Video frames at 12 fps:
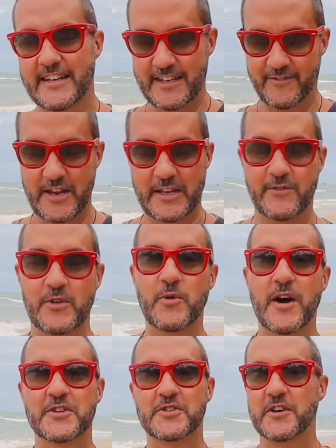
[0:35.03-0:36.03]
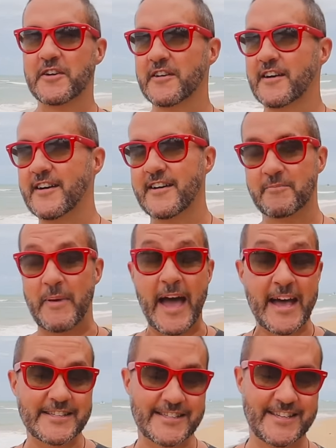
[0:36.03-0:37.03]
if any of you watch our uh,
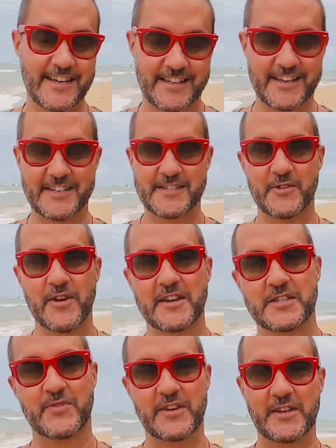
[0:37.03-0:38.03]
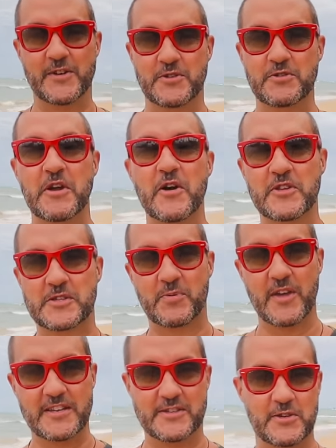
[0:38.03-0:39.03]
past Las Terrenas videos, you know this
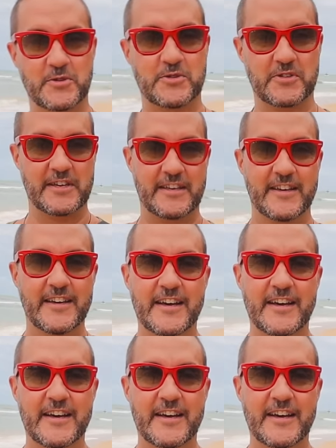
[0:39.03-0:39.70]
place usually